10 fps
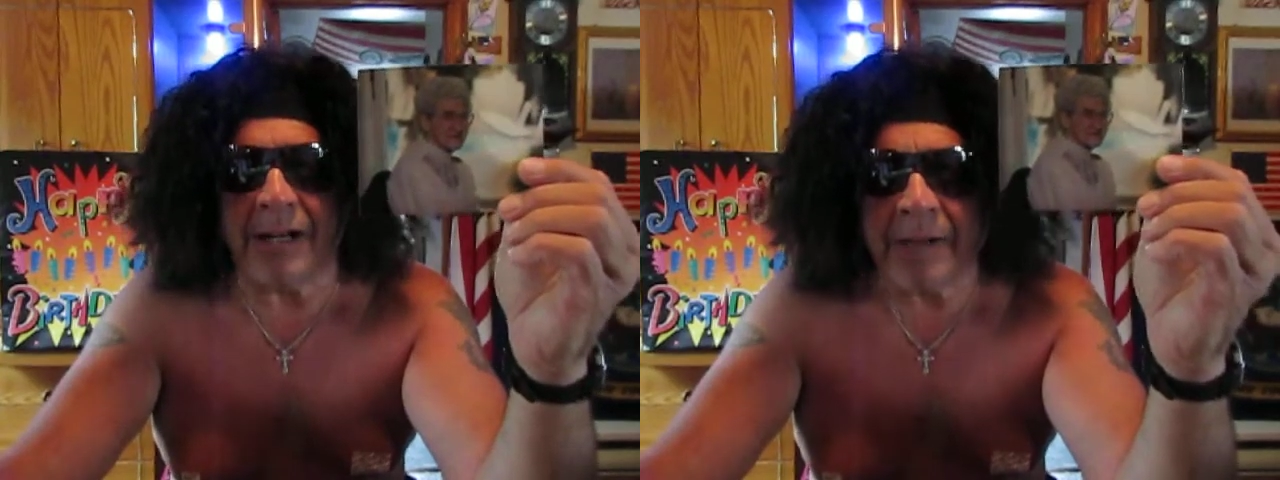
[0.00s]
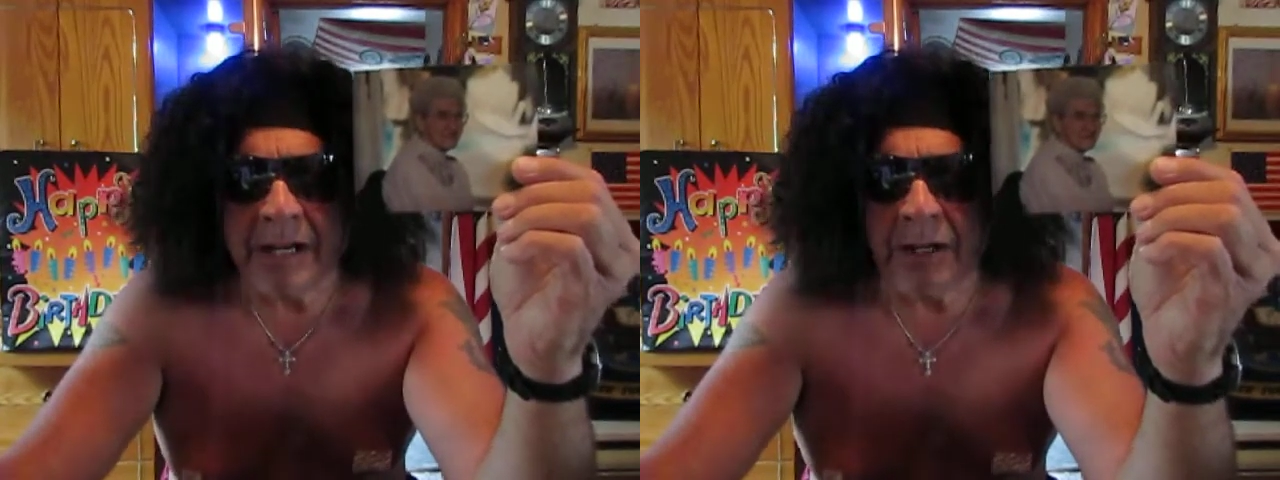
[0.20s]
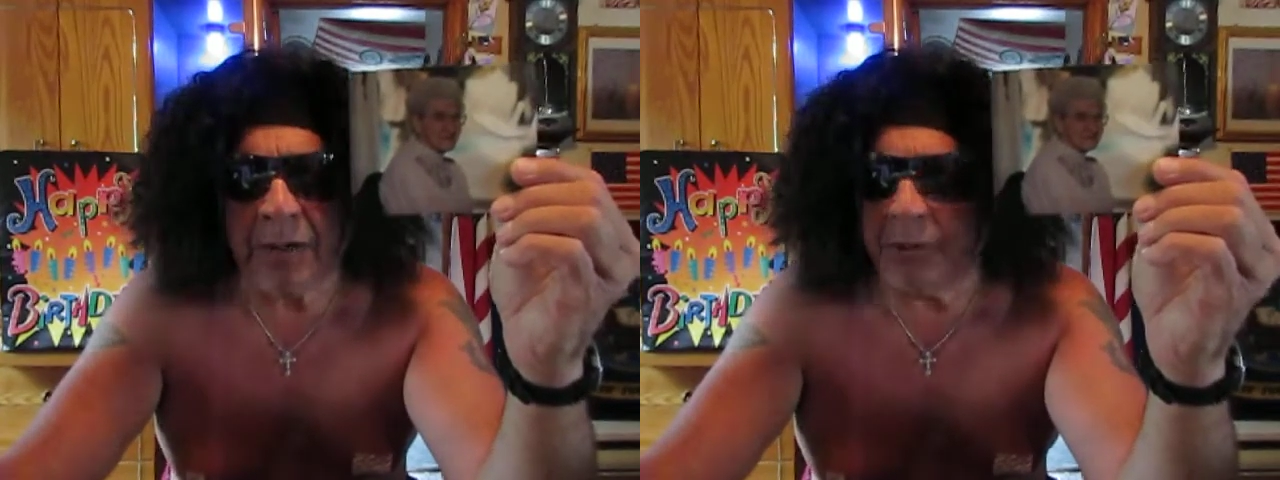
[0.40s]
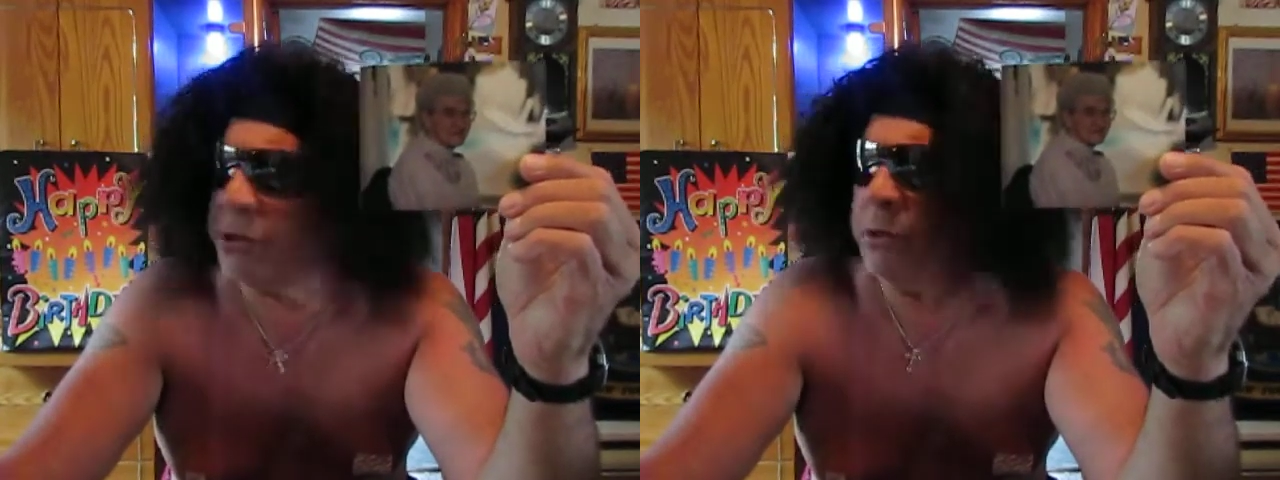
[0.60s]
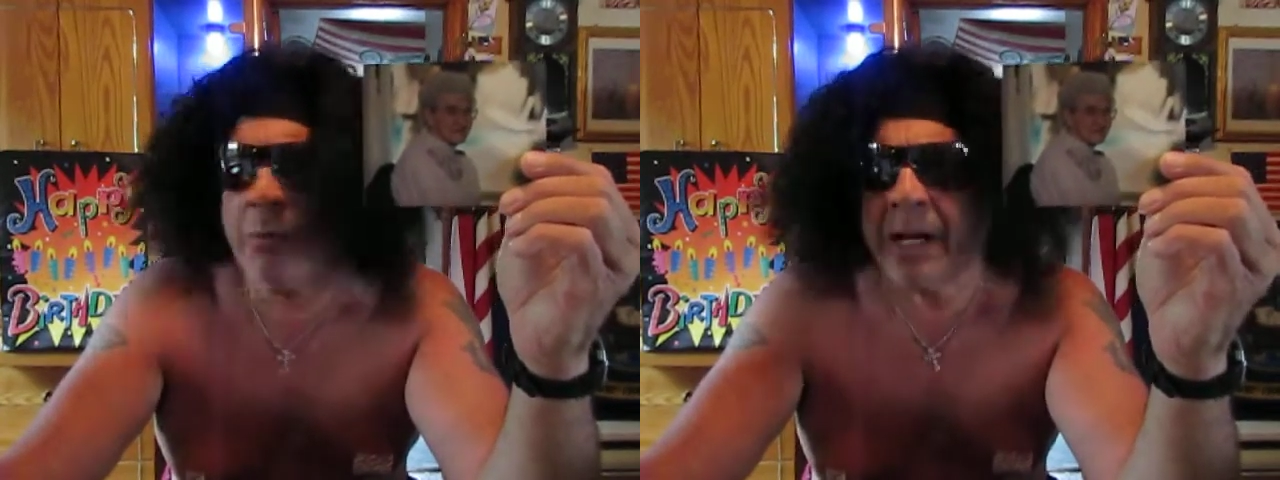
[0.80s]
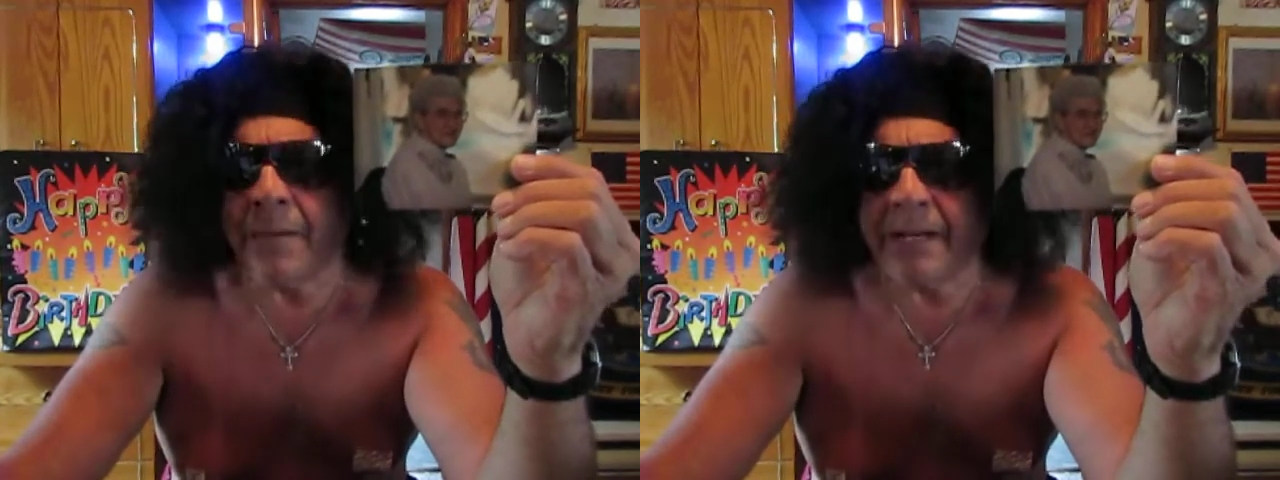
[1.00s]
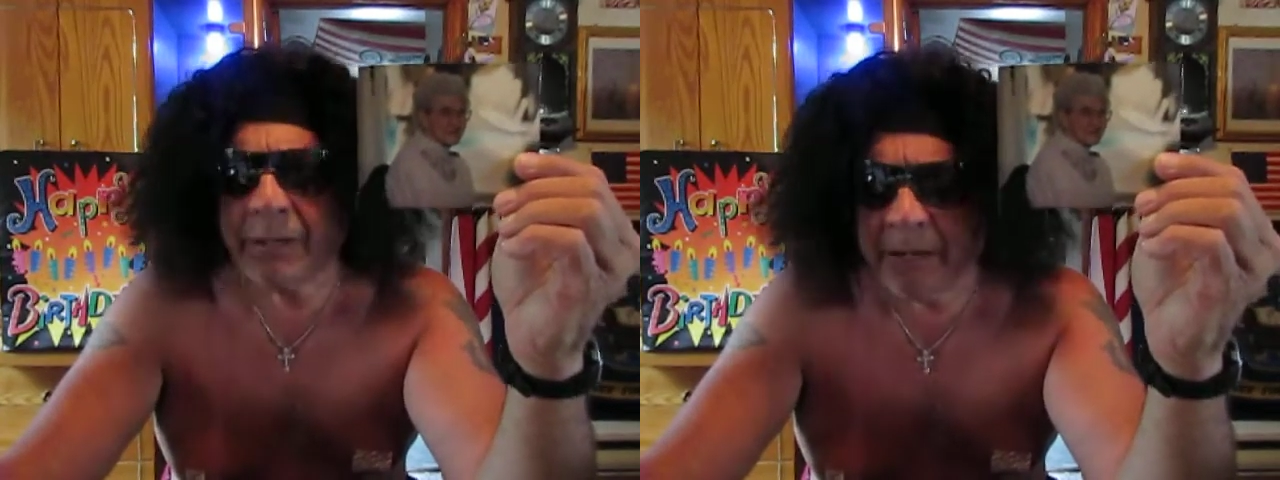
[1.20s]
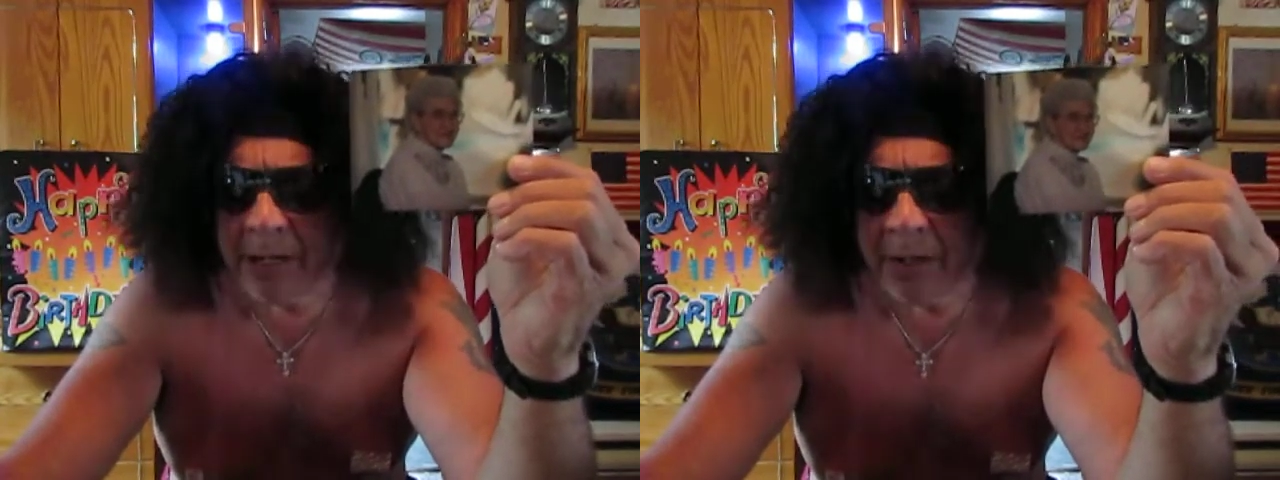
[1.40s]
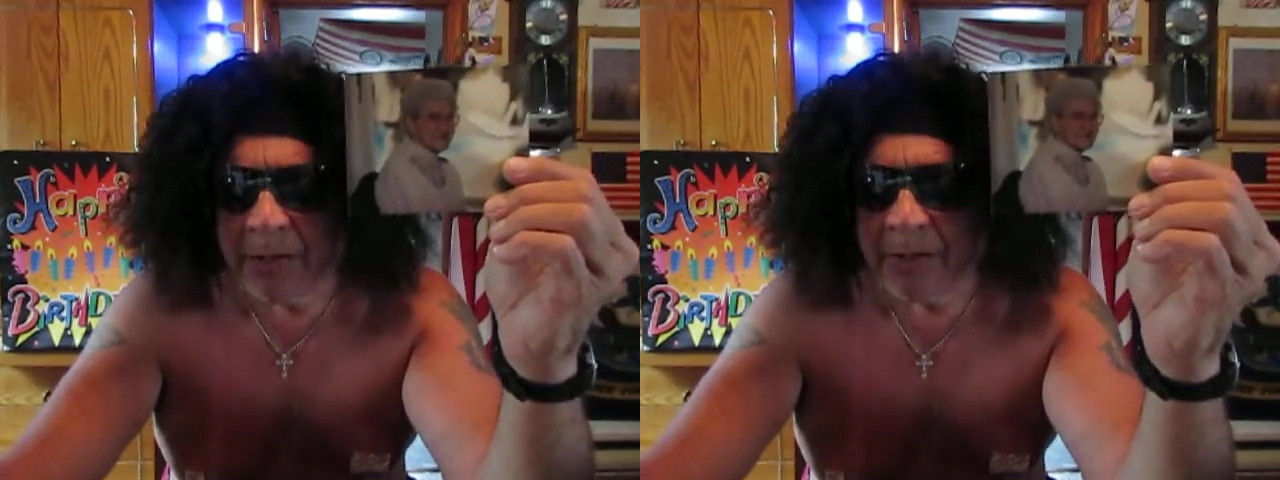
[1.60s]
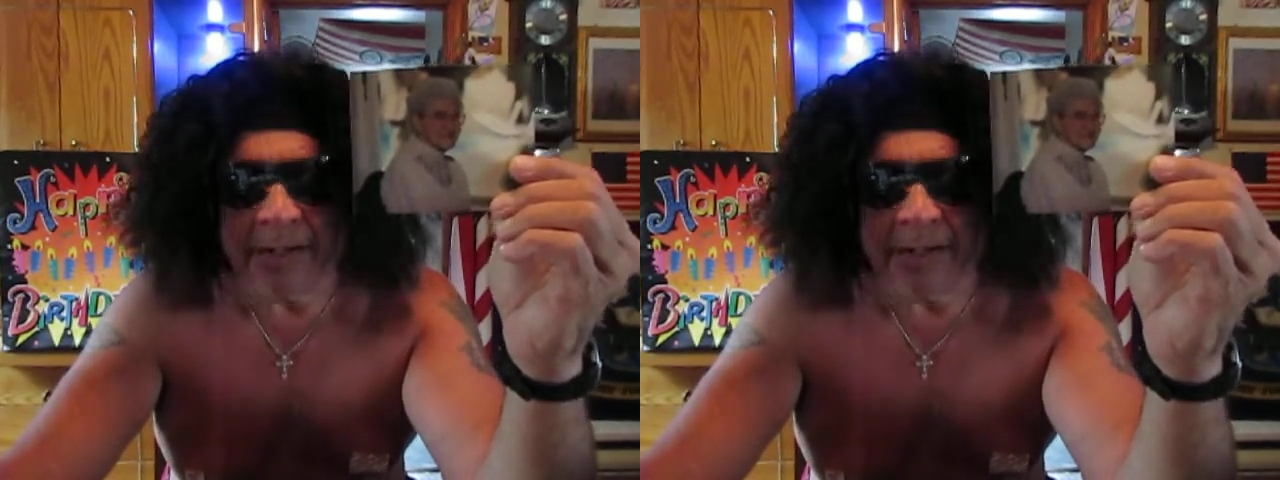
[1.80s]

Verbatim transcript: a gringo. You don't want to be a gringo.